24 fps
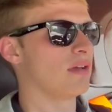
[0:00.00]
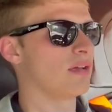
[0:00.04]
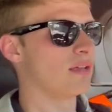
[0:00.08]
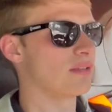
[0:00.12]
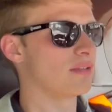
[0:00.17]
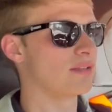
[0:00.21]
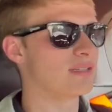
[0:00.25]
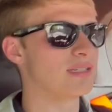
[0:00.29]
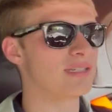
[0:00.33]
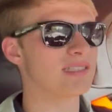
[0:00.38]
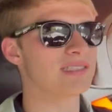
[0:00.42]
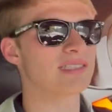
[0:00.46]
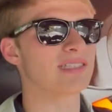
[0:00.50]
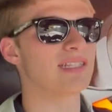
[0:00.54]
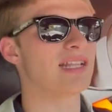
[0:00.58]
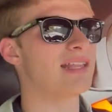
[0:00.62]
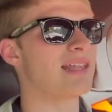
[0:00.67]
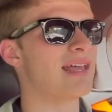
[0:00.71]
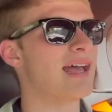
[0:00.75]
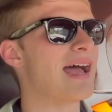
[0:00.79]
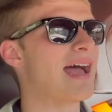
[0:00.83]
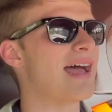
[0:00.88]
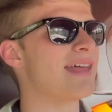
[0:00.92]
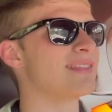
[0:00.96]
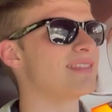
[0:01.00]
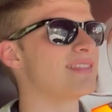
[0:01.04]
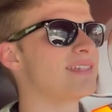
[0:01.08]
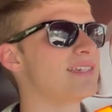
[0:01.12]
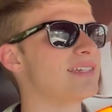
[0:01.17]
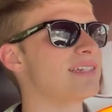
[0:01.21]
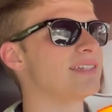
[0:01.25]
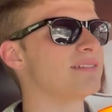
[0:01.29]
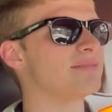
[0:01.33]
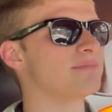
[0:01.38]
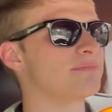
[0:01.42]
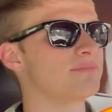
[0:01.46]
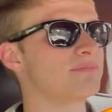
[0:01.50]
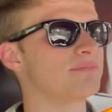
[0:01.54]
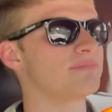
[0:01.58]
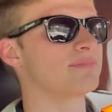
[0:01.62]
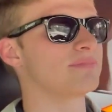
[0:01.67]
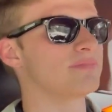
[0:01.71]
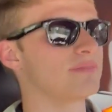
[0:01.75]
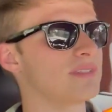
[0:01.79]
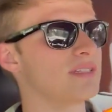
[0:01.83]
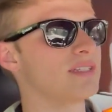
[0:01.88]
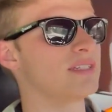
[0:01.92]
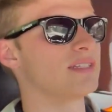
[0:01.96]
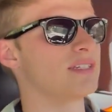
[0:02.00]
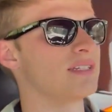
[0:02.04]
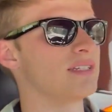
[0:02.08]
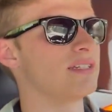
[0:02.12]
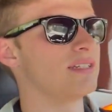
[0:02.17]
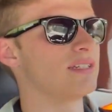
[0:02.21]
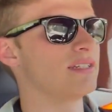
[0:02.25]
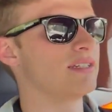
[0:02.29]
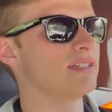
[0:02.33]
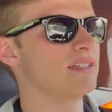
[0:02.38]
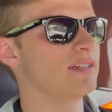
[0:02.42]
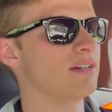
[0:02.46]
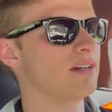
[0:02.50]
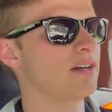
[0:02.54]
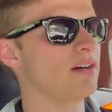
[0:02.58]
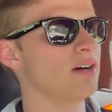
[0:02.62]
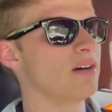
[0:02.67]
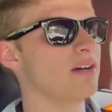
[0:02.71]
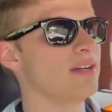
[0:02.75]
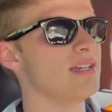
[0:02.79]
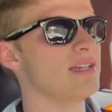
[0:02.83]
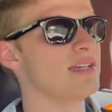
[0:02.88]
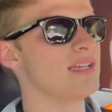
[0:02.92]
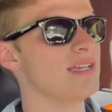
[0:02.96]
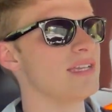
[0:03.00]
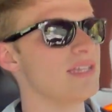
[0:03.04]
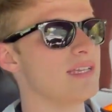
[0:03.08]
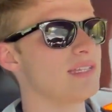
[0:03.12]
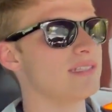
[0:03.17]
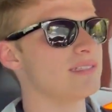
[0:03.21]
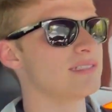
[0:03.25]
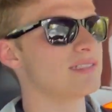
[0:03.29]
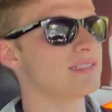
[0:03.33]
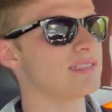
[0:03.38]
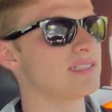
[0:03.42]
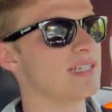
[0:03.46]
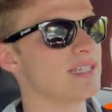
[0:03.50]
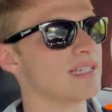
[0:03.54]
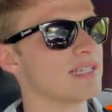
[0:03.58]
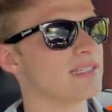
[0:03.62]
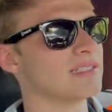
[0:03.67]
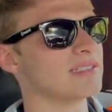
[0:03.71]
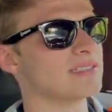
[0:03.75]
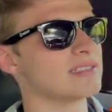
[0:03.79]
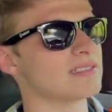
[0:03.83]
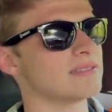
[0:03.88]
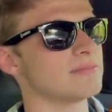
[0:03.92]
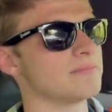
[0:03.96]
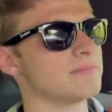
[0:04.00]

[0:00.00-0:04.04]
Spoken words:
Listen to that thing. Oh, it sings.